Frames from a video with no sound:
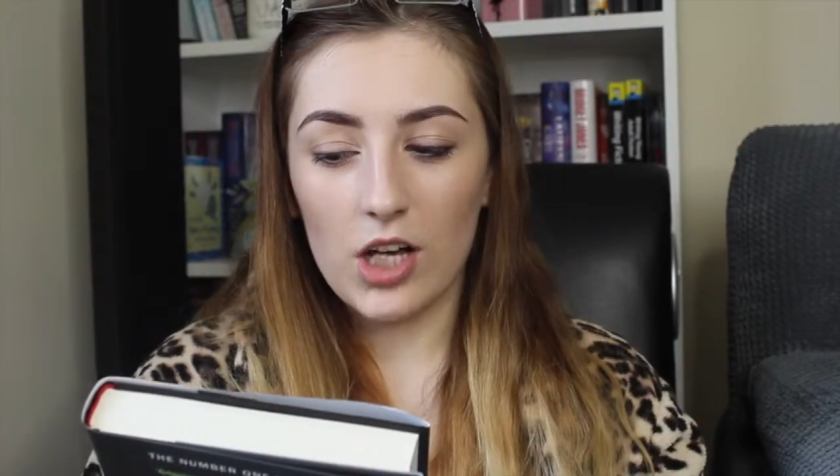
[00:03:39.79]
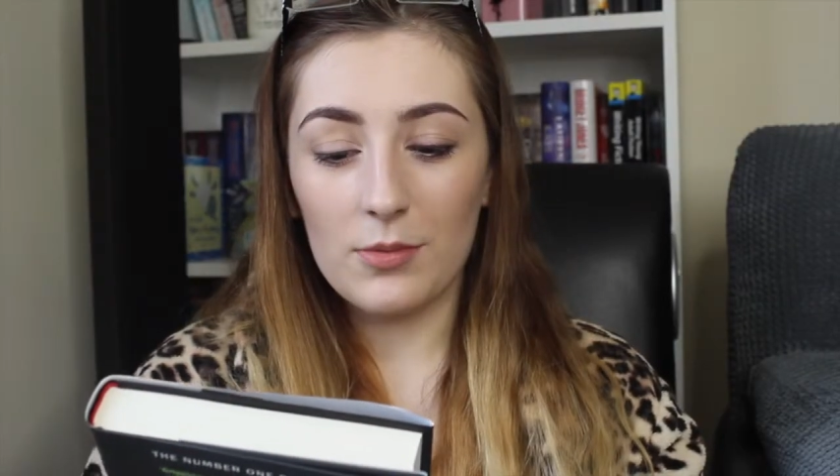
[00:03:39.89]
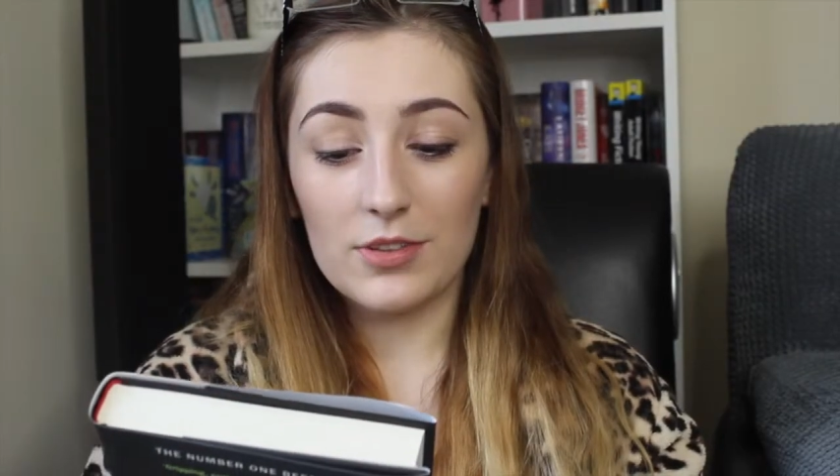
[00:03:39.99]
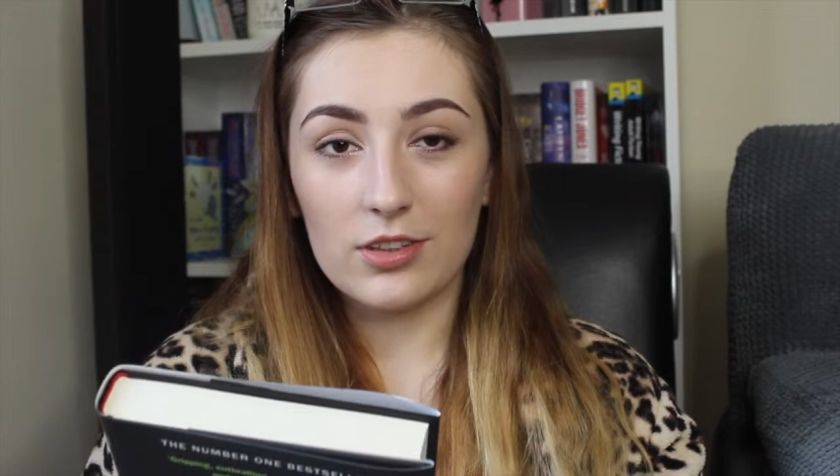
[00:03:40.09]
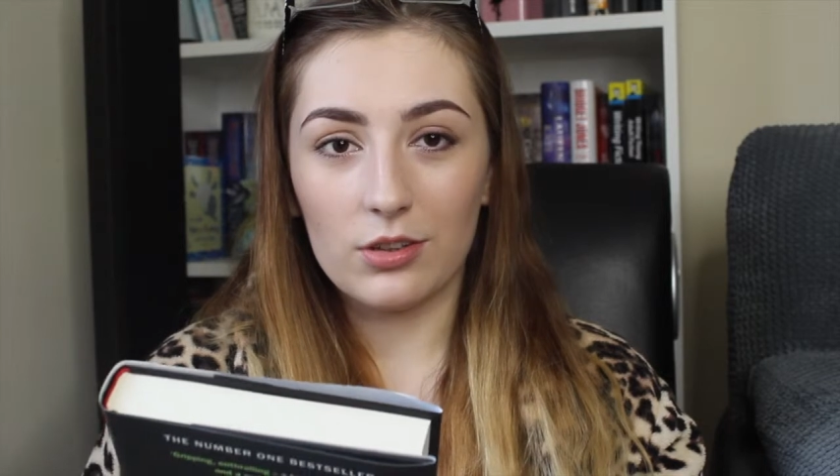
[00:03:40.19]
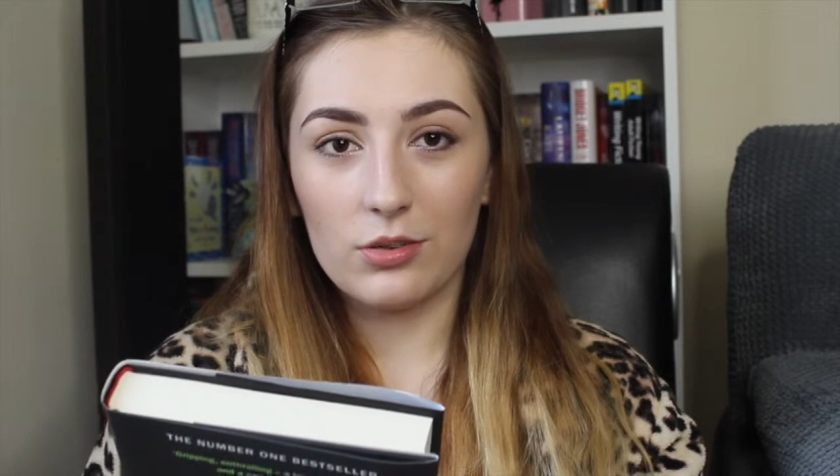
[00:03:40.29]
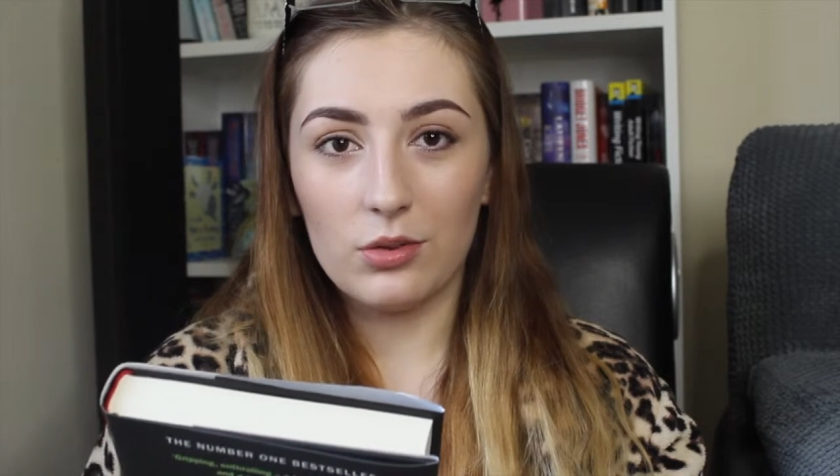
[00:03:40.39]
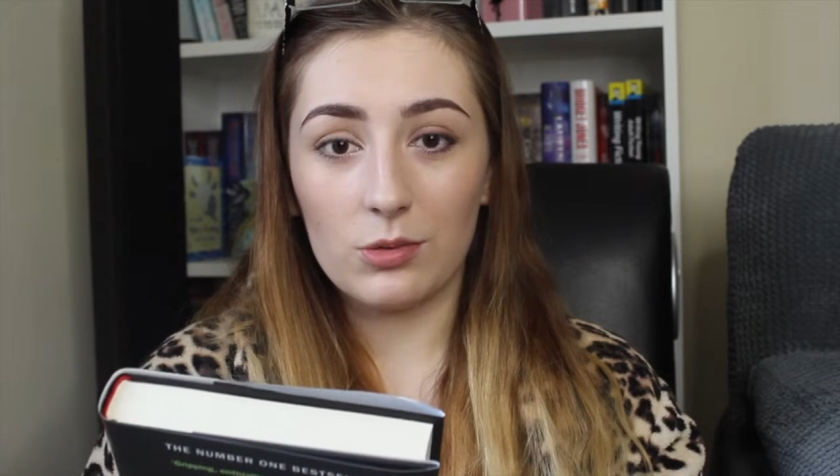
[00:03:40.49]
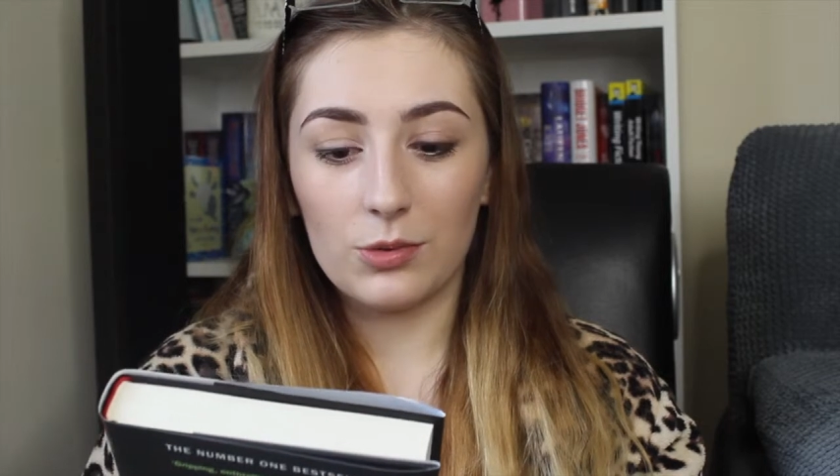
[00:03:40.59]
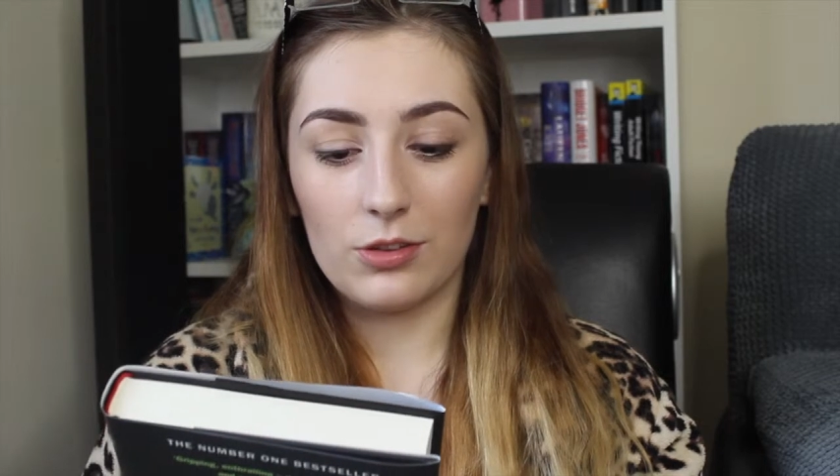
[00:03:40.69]
I must look
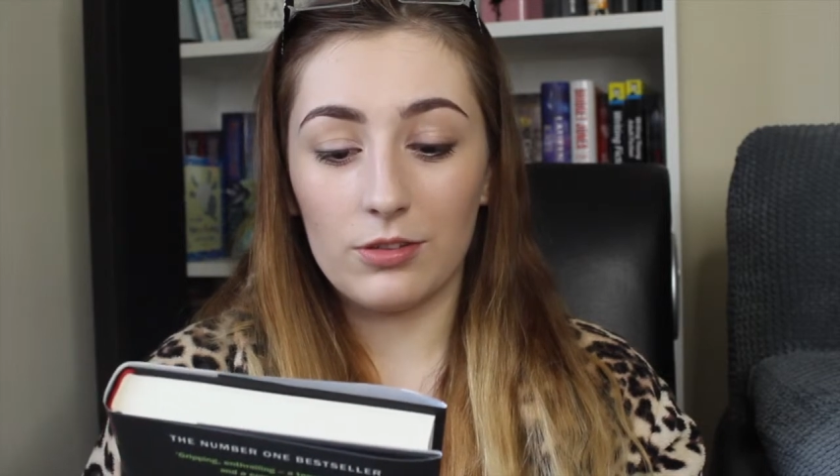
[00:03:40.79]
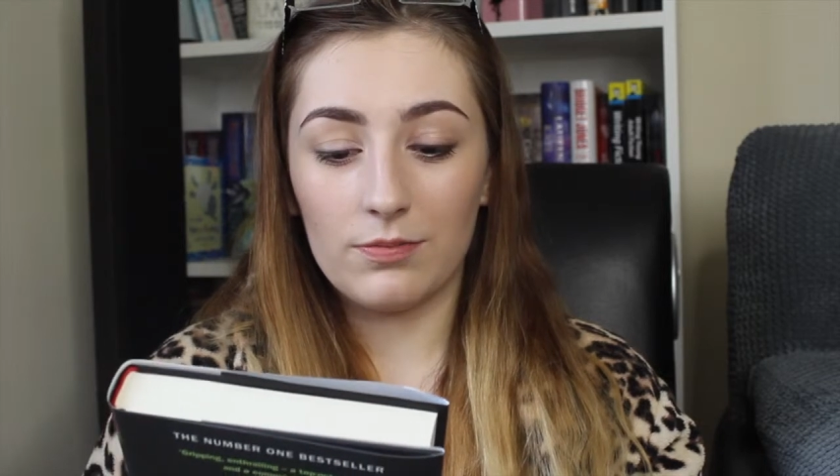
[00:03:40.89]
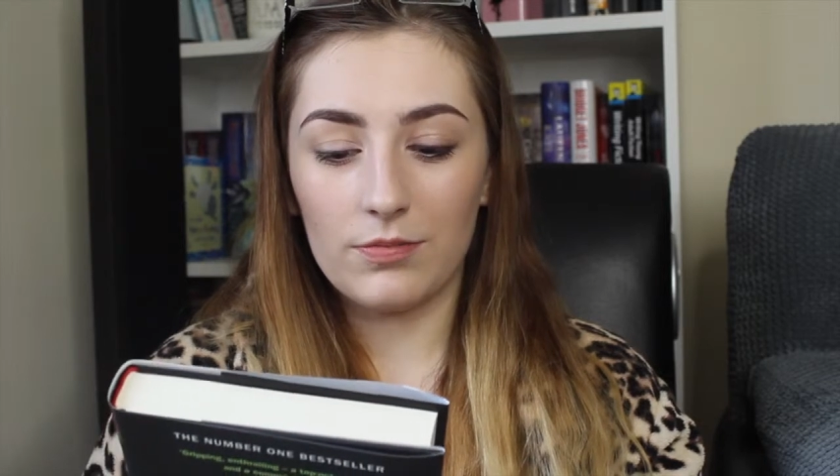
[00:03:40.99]
normal.